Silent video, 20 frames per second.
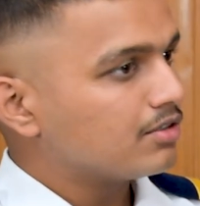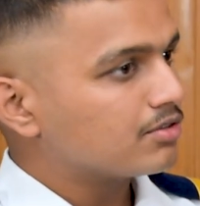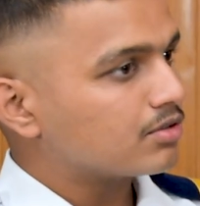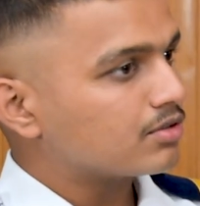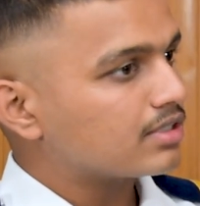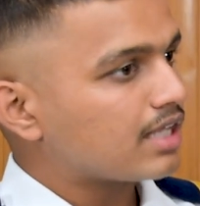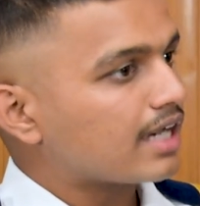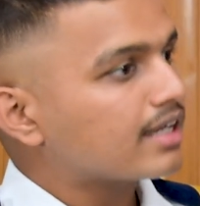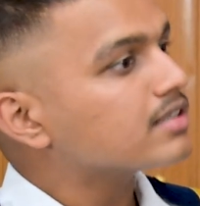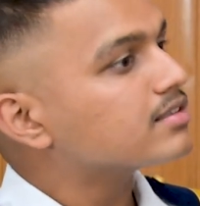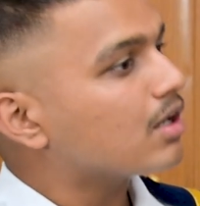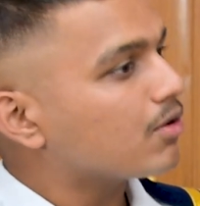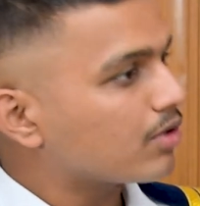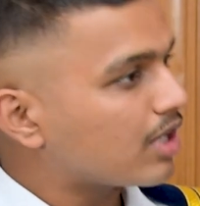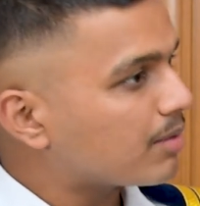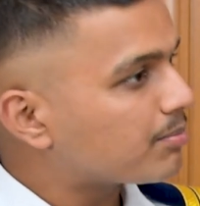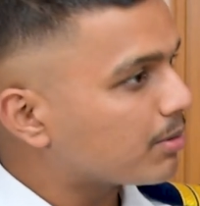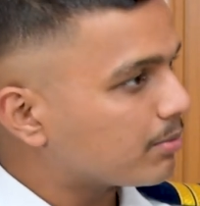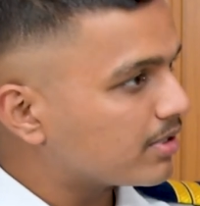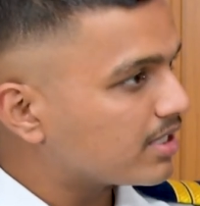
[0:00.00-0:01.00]
So that is how
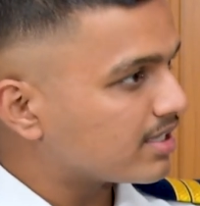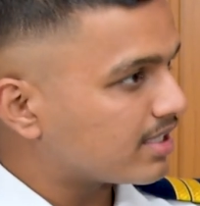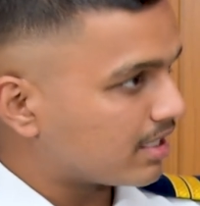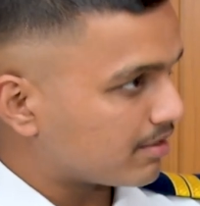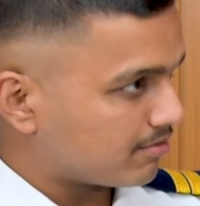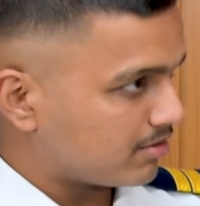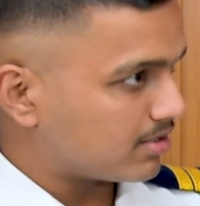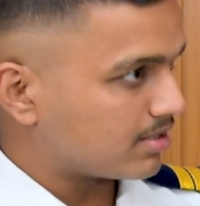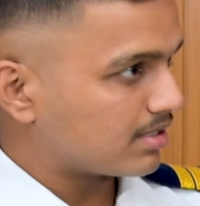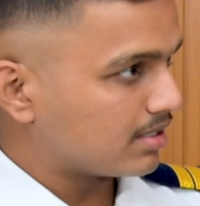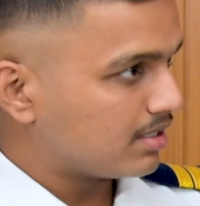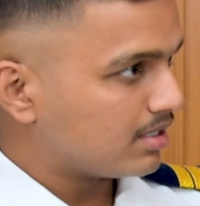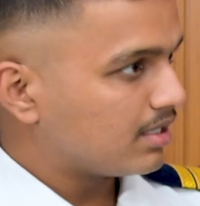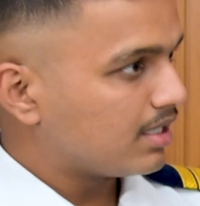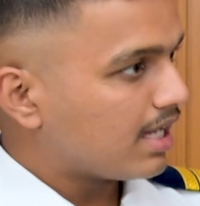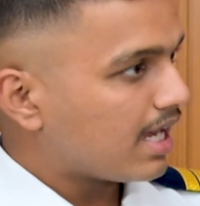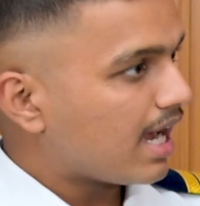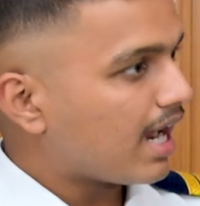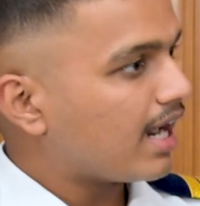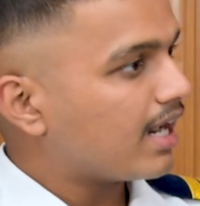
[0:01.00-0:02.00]
capable they were.
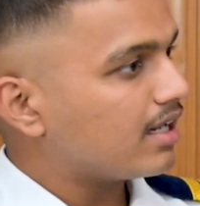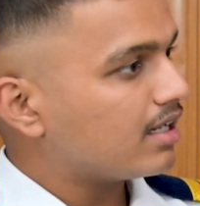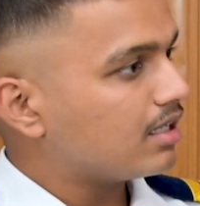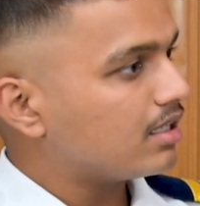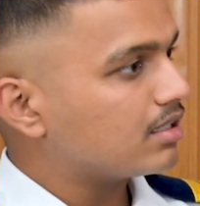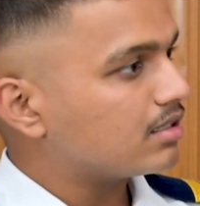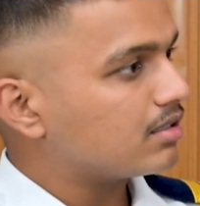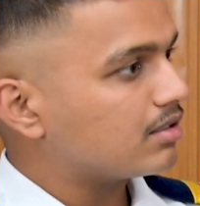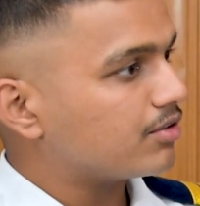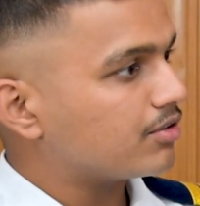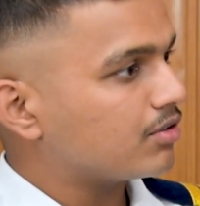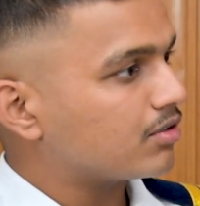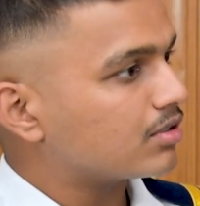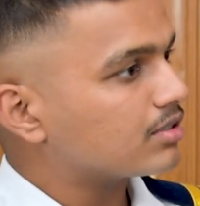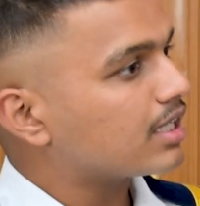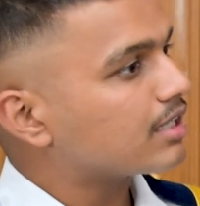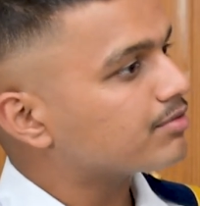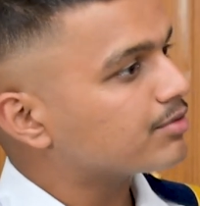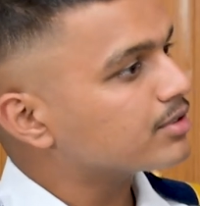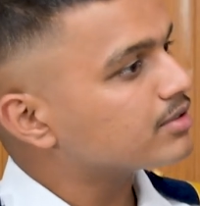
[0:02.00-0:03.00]
And
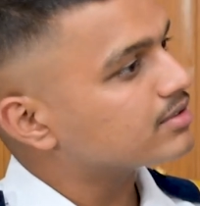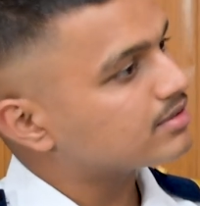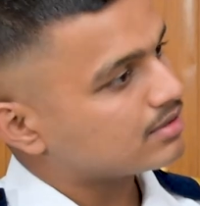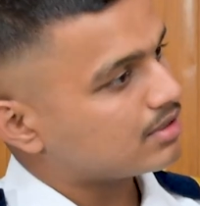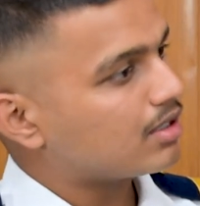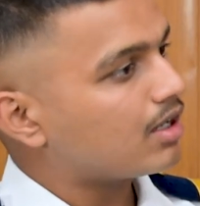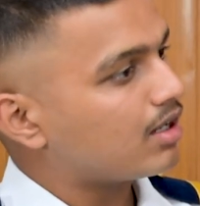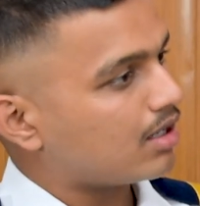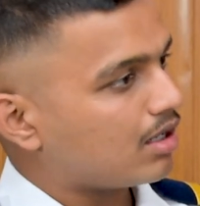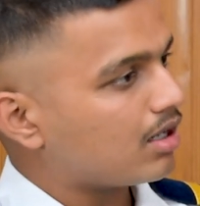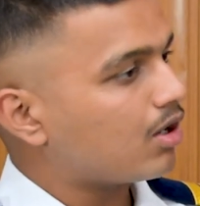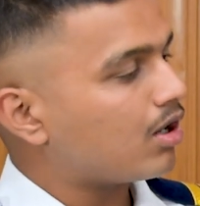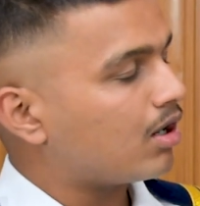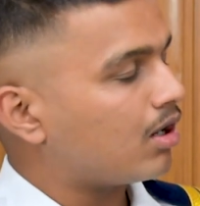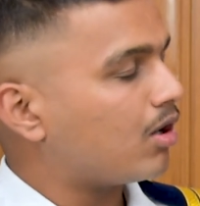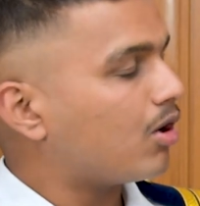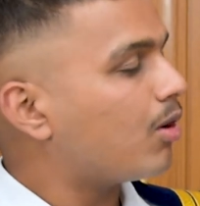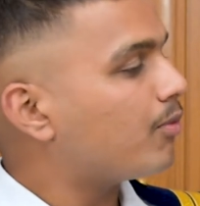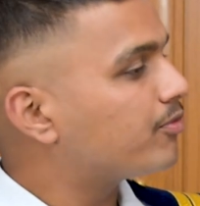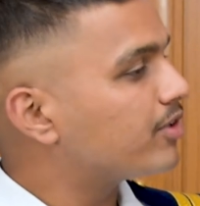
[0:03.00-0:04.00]
that was
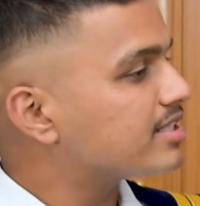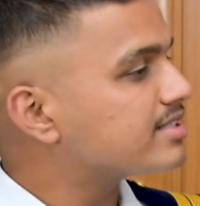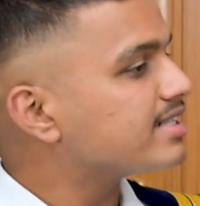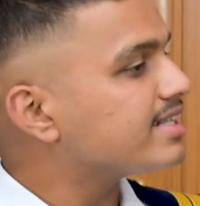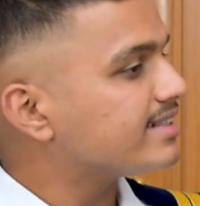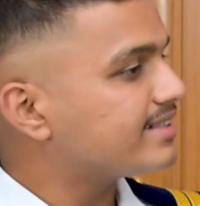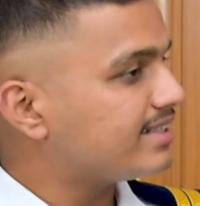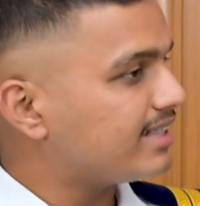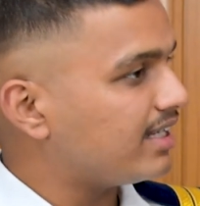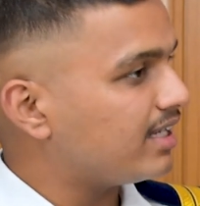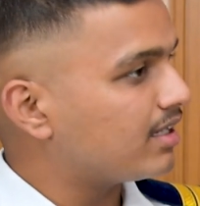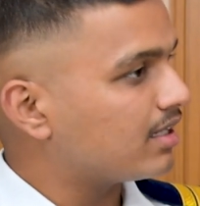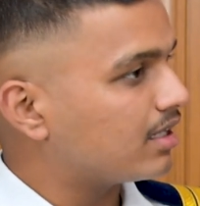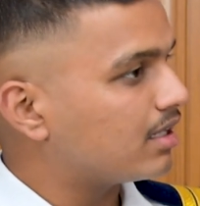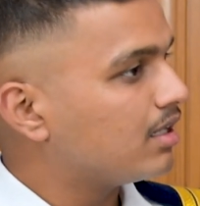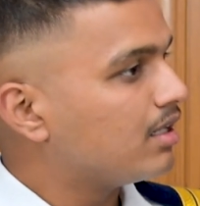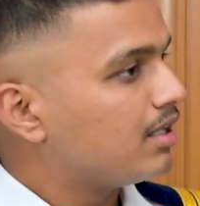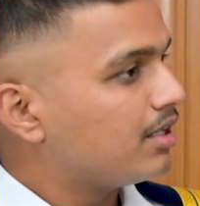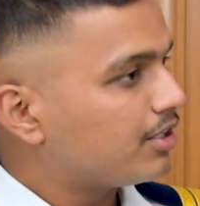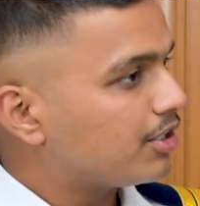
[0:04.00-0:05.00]
obviously
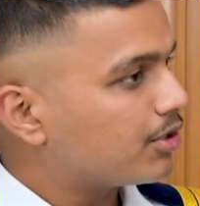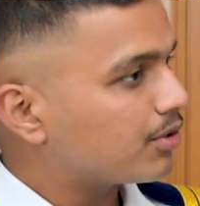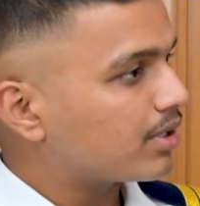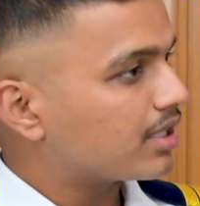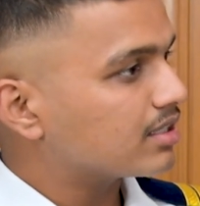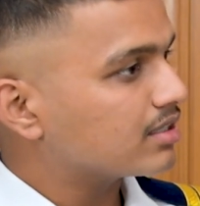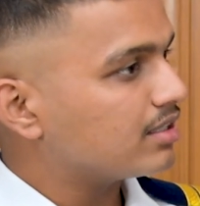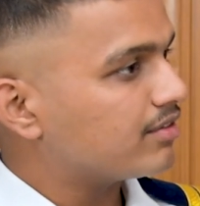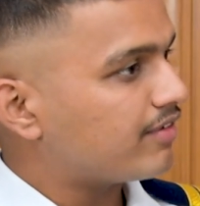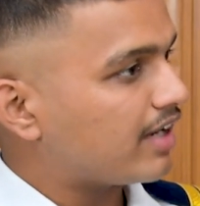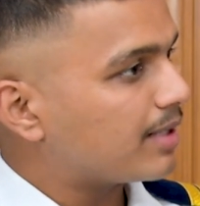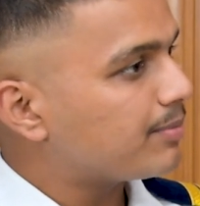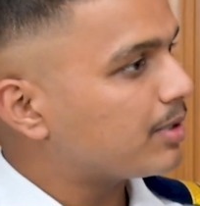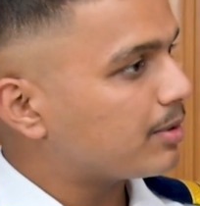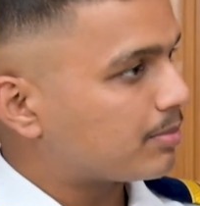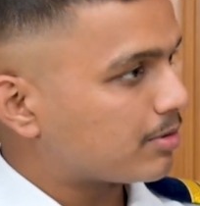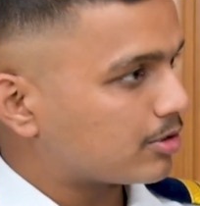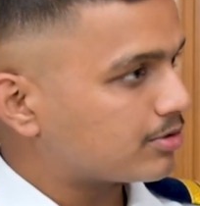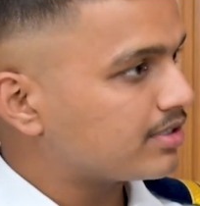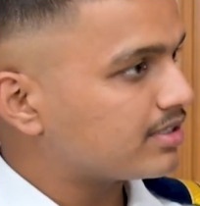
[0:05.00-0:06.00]
seen during the
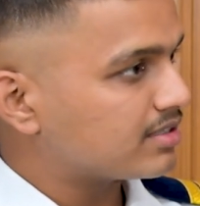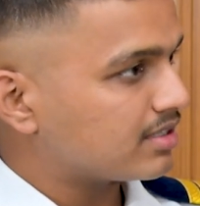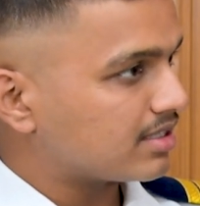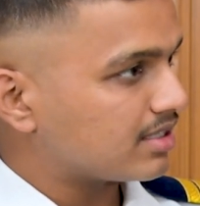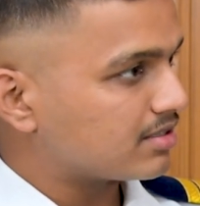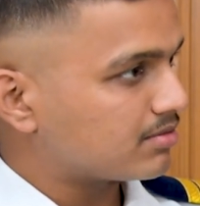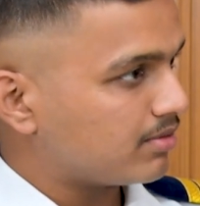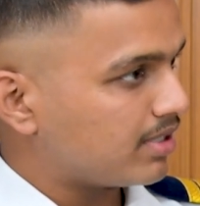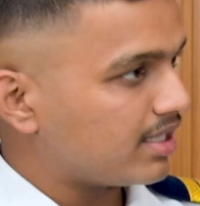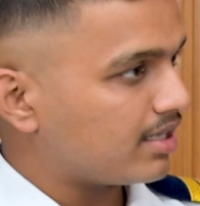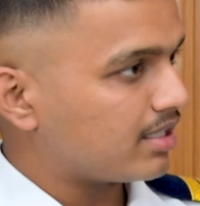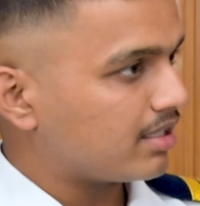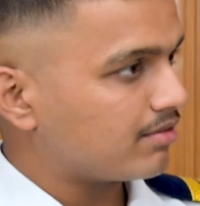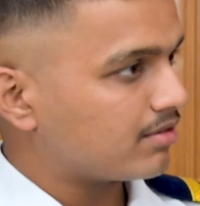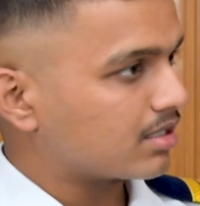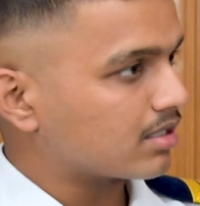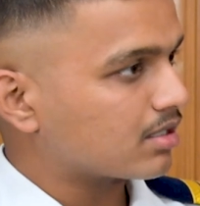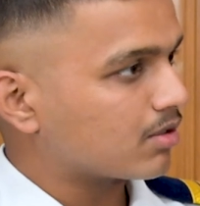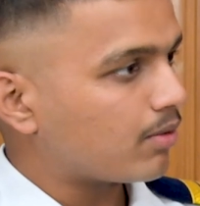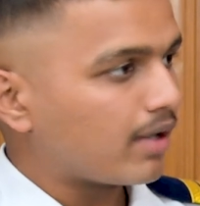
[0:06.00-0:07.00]
YP procedure as well. They
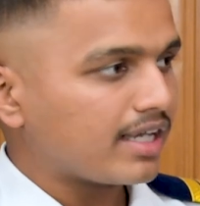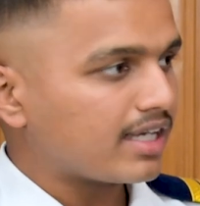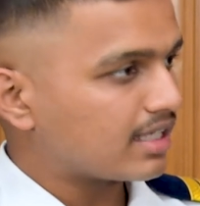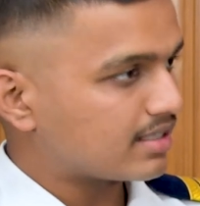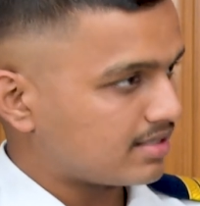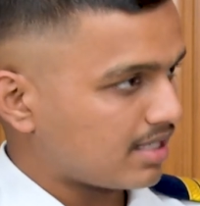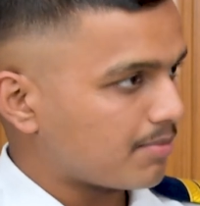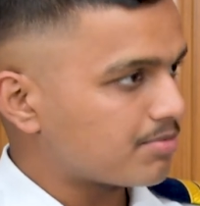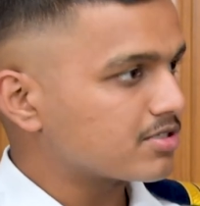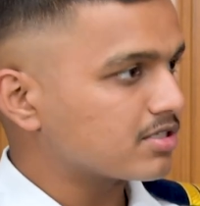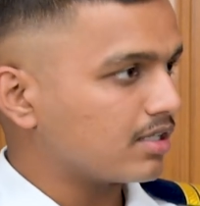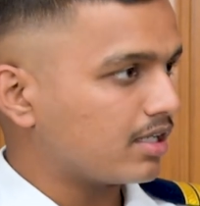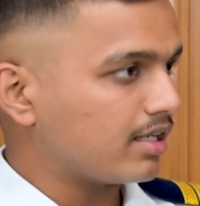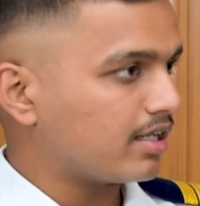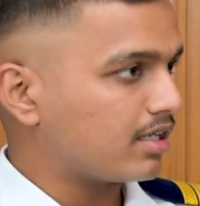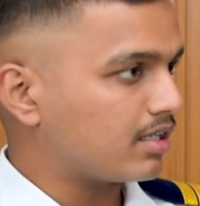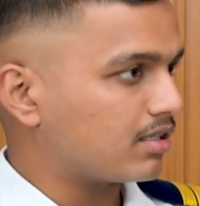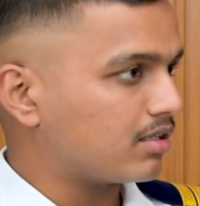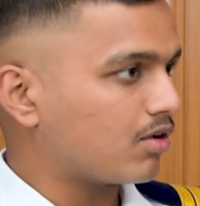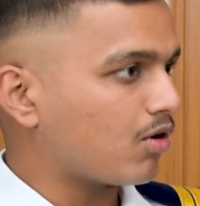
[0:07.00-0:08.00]
were quite exceptional
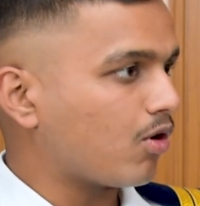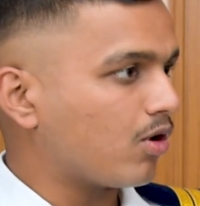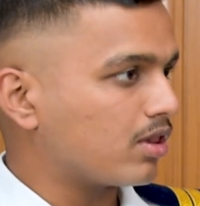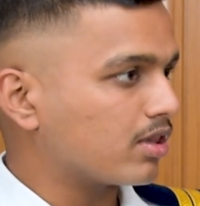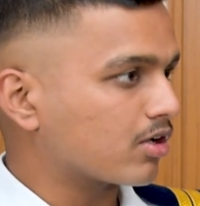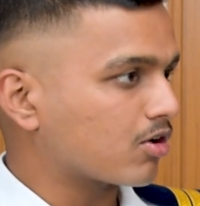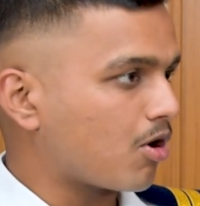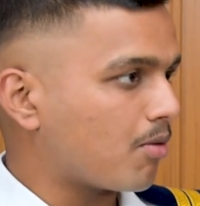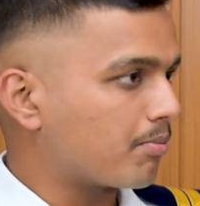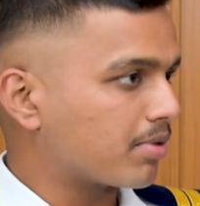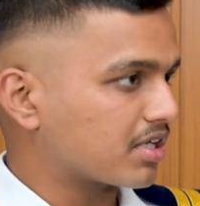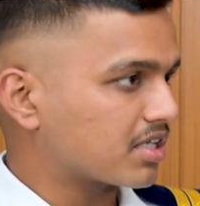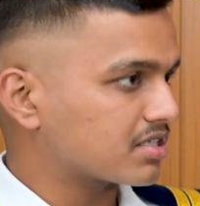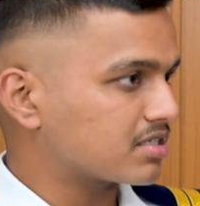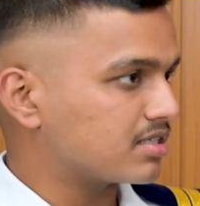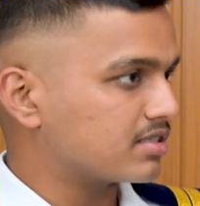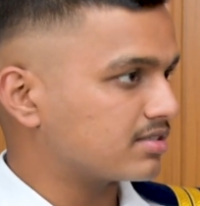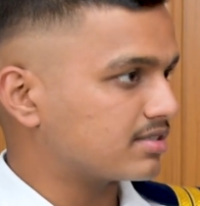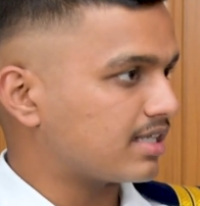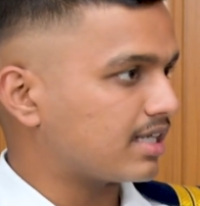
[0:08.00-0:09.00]
in all the
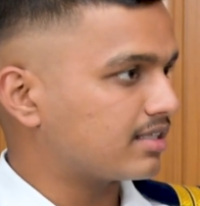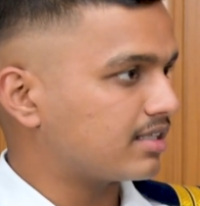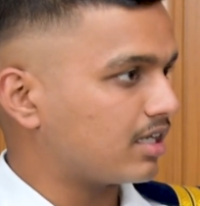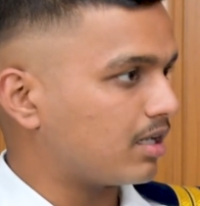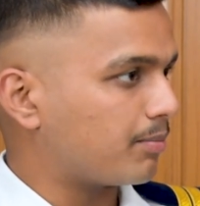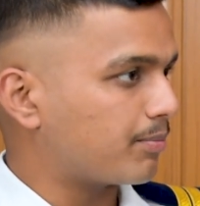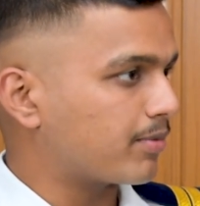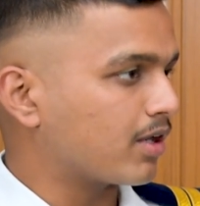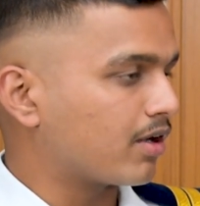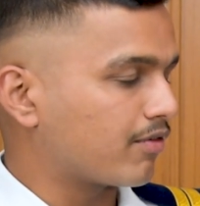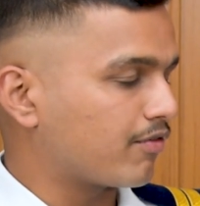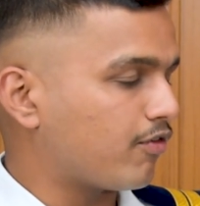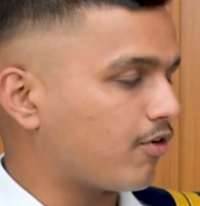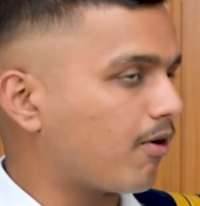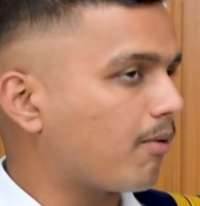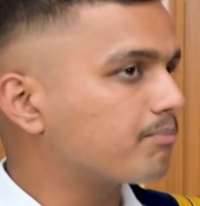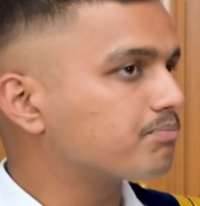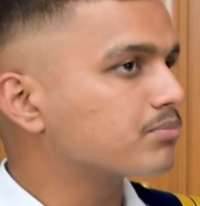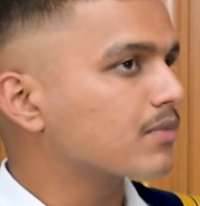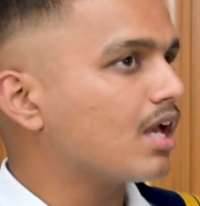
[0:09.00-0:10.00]
competitions that they appeared for.